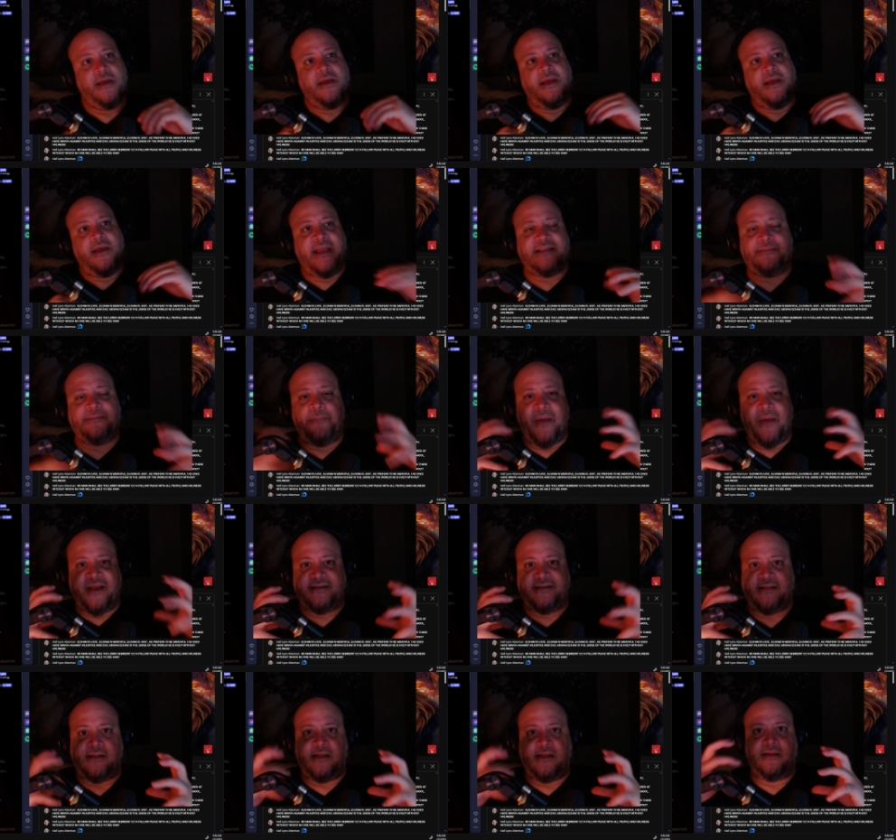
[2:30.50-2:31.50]
It's
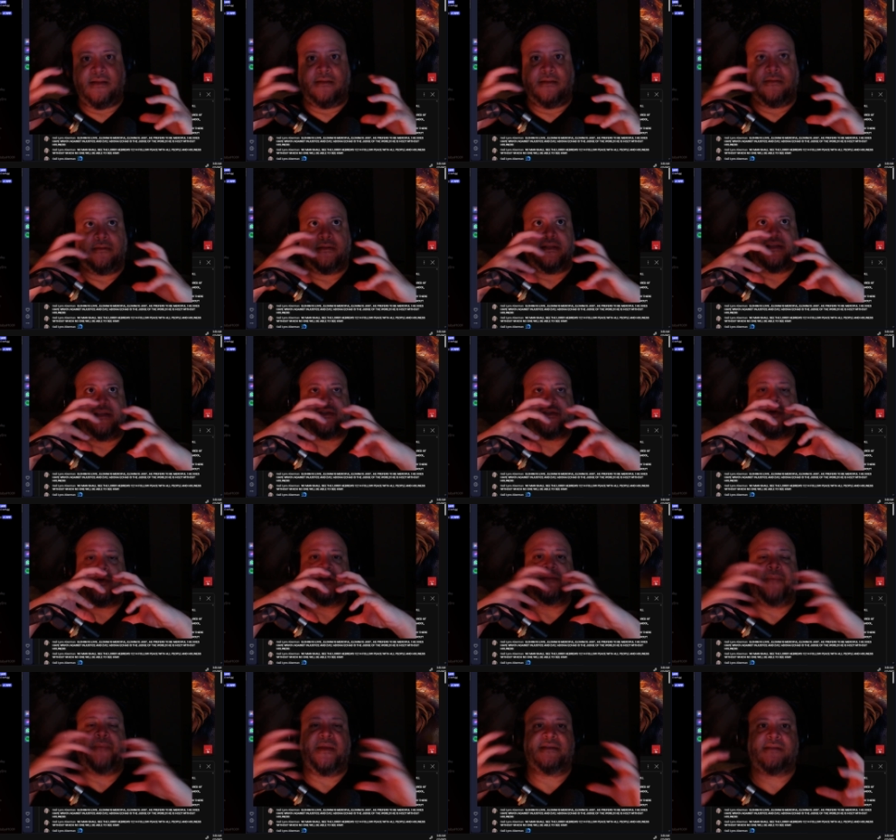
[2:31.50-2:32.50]
basically Discord
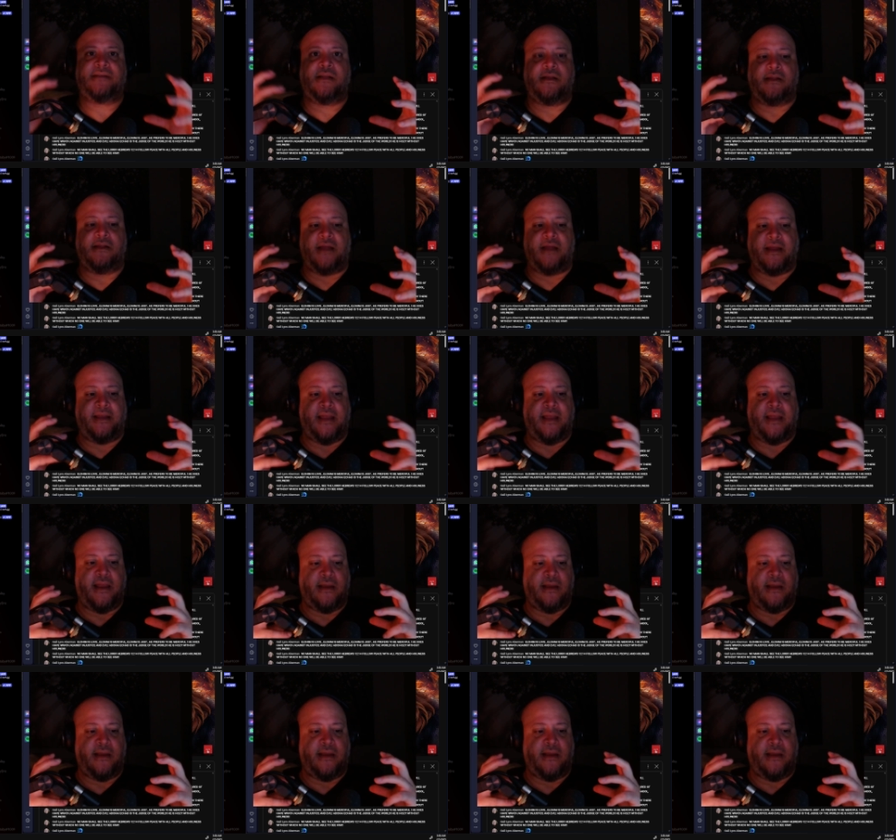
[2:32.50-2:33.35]
is basically like a